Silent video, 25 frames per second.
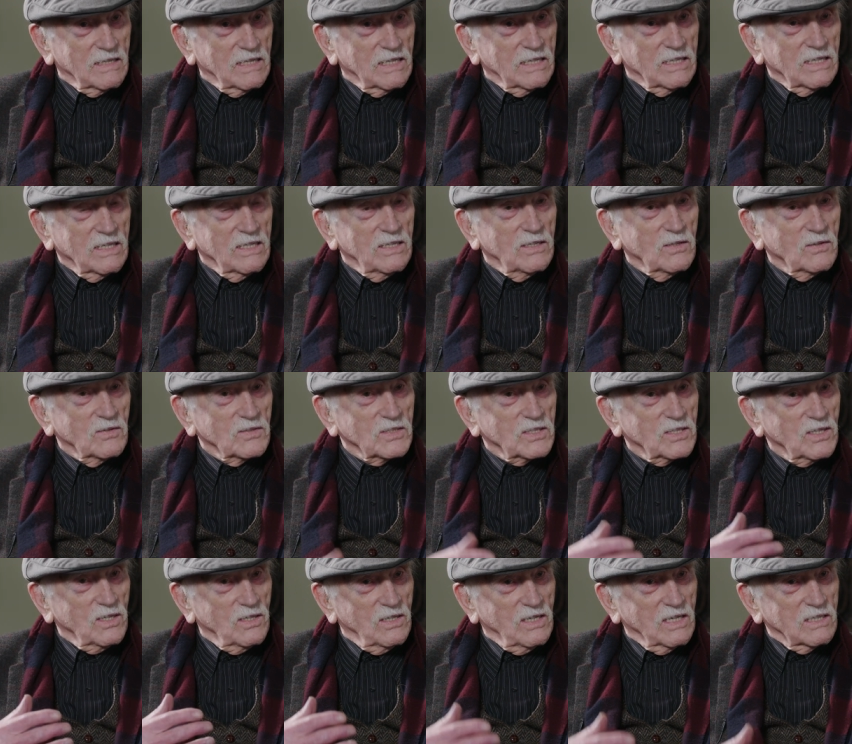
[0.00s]
and inner
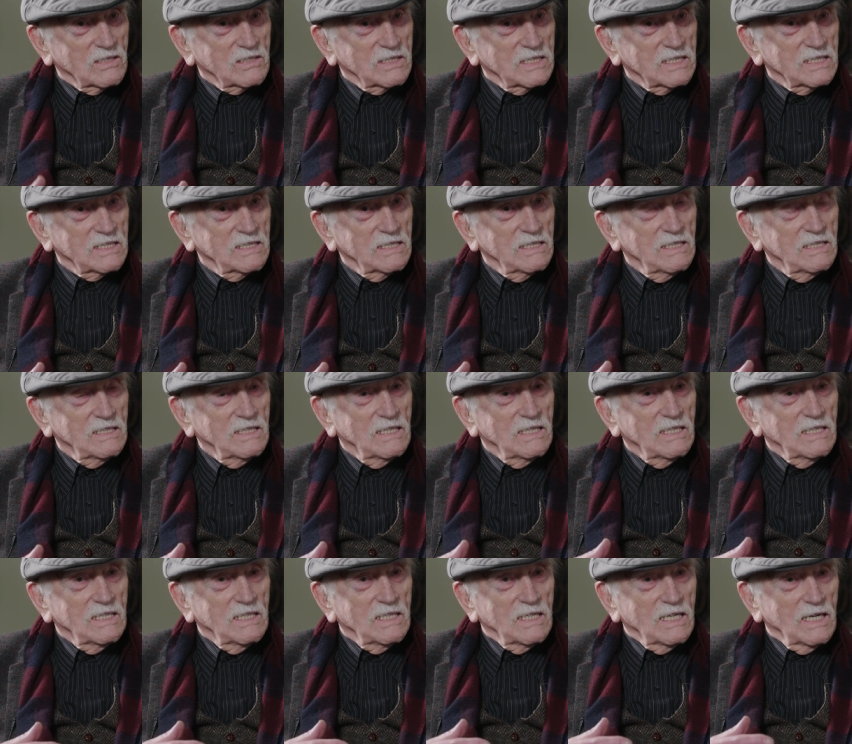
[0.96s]
thoughts.
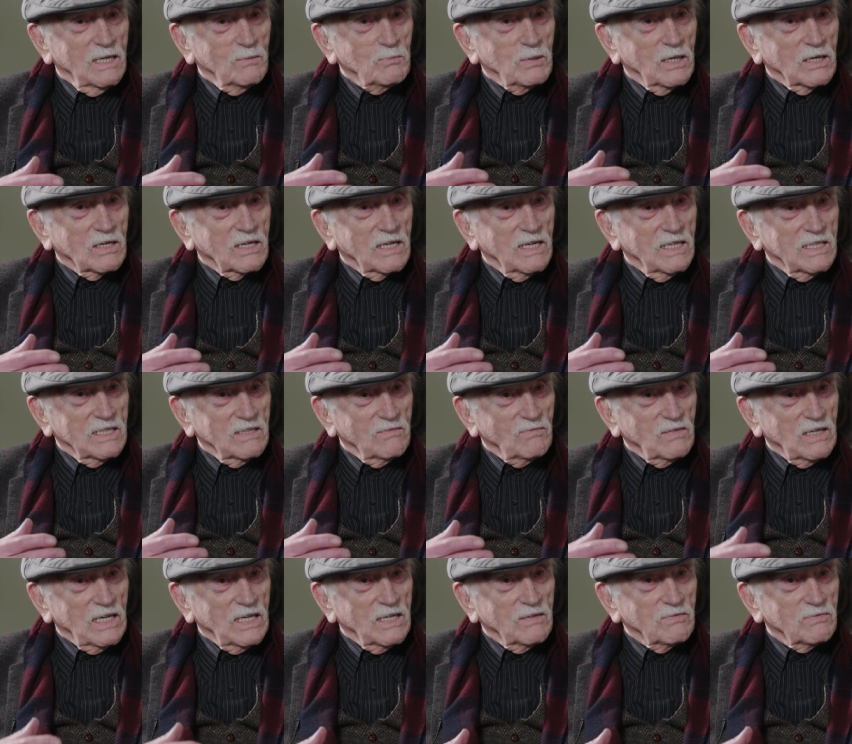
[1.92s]
Mm about kind
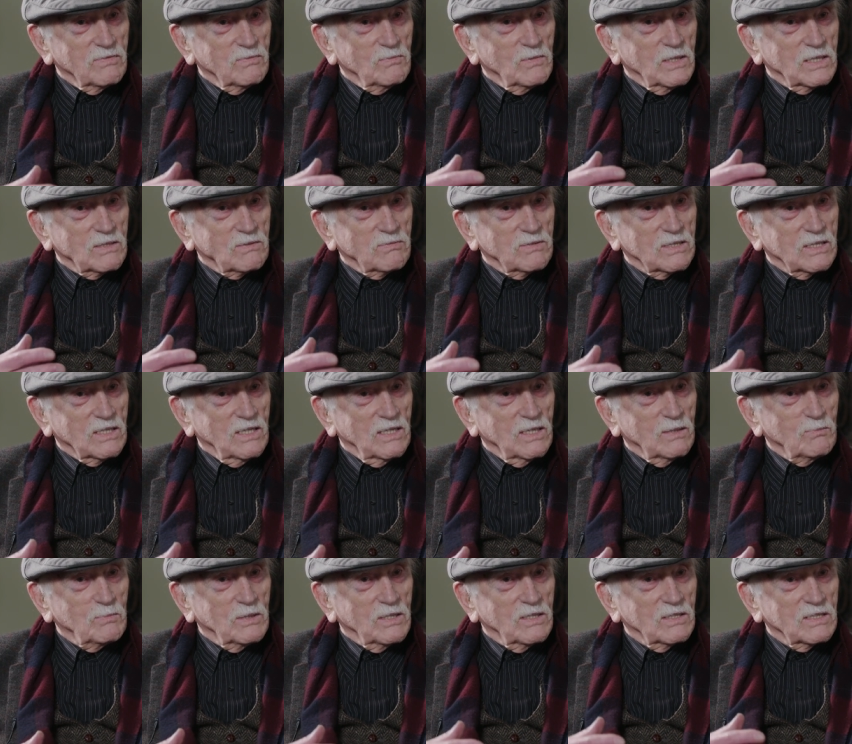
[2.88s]
of life and what it's
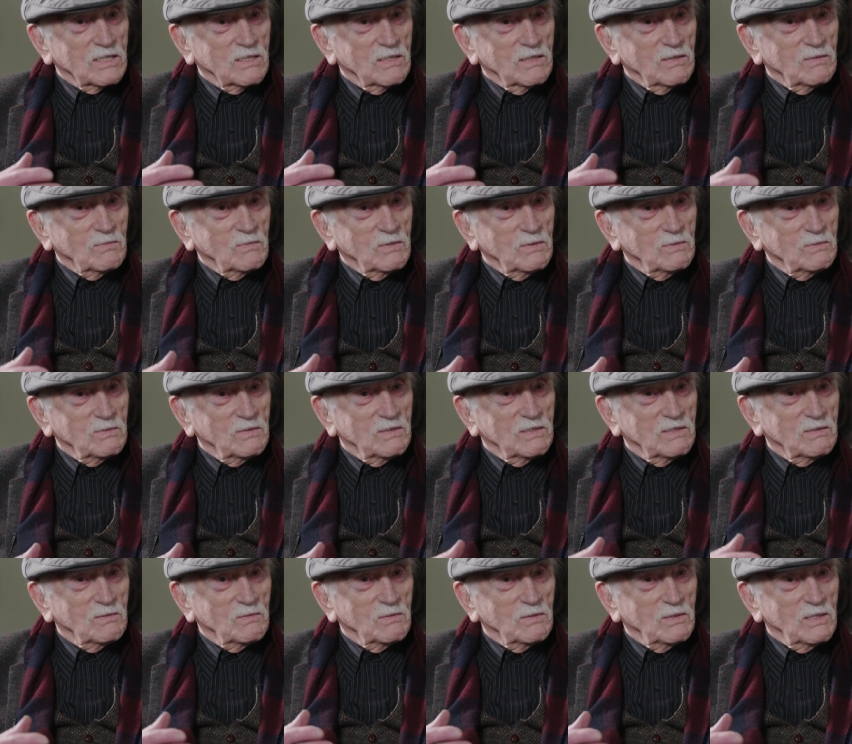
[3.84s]
all about and
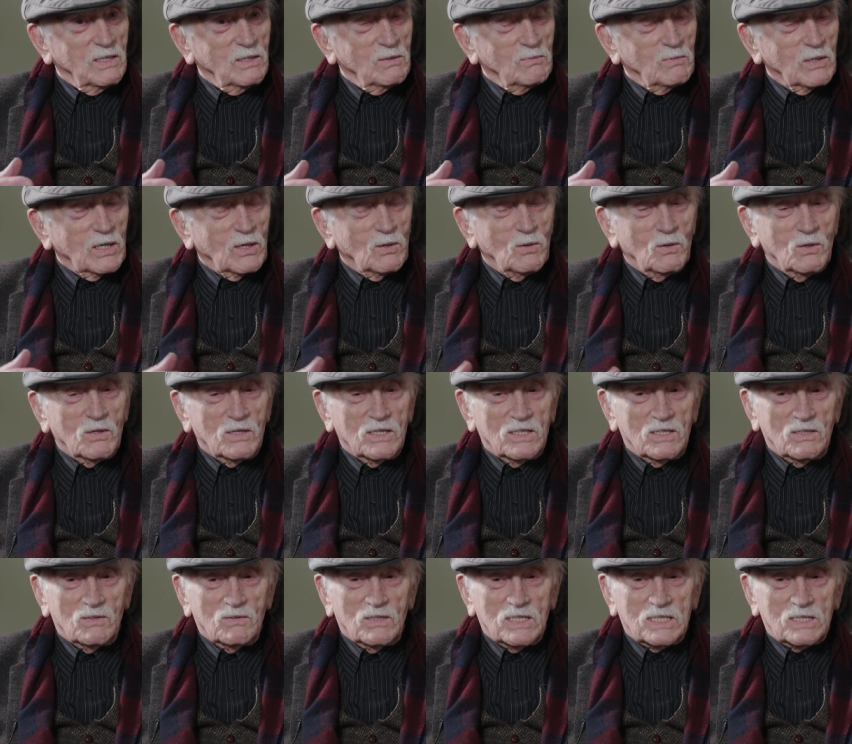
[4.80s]
where are we going
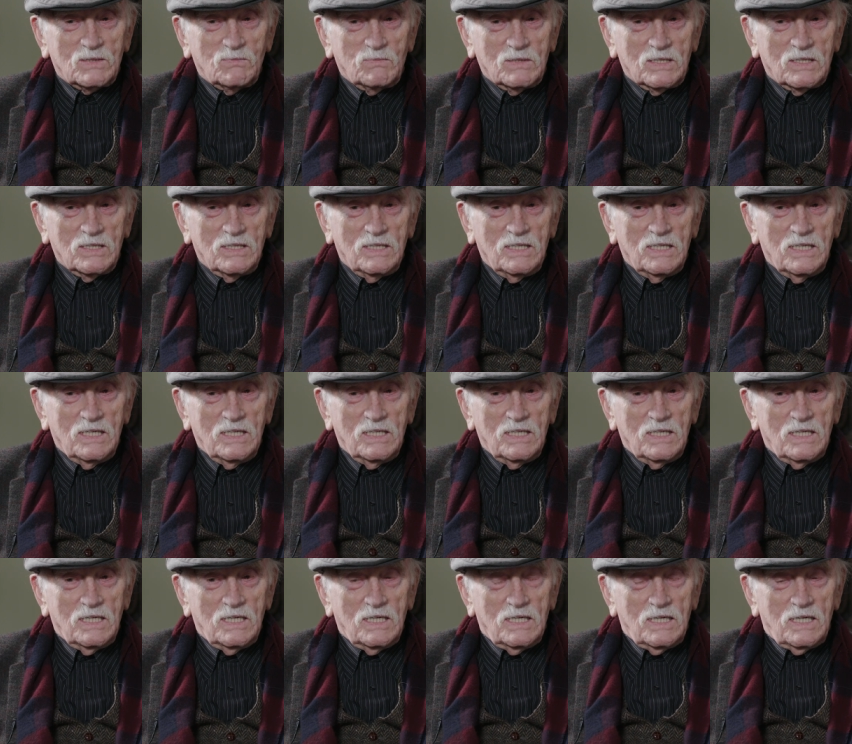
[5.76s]
and the rest of it
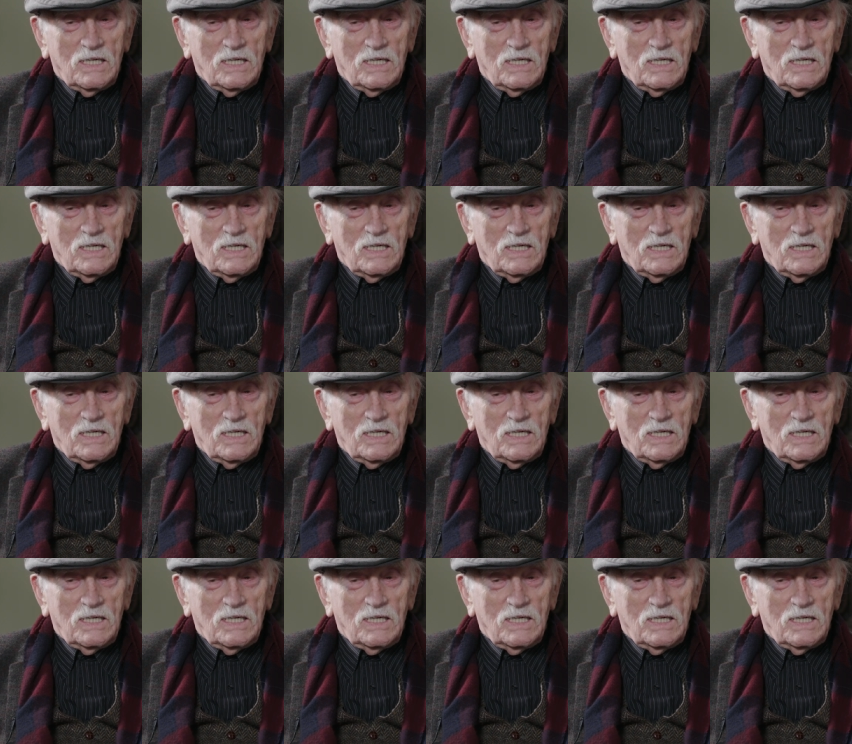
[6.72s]
mm.